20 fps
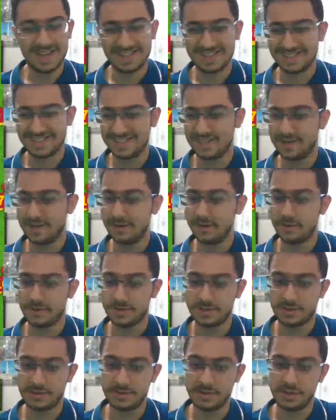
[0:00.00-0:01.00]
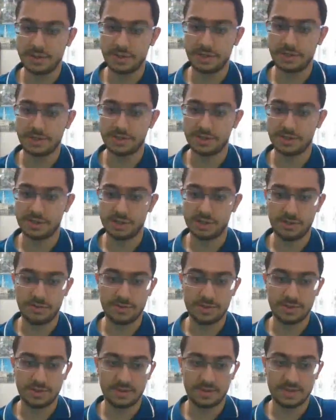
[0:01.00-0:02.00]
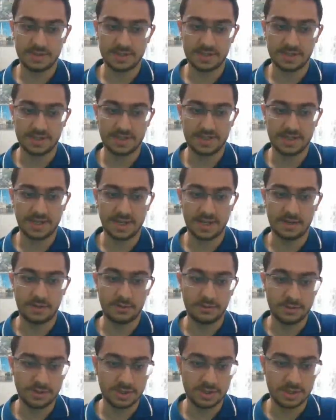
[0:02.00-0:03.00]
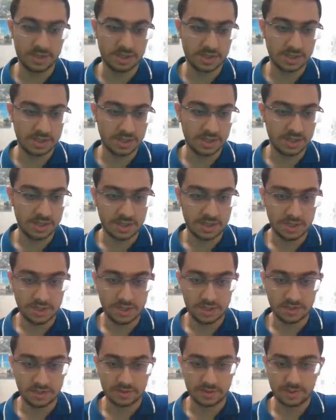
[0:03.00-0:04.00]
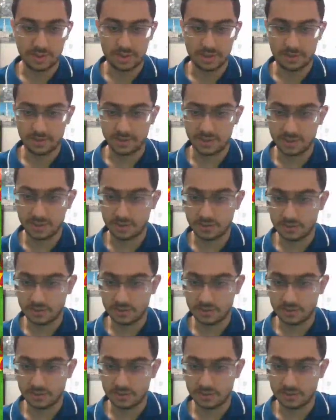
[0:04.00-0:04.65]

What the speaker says: Schneider was already charging a shoot, so it doesn't count. Okay, here we go.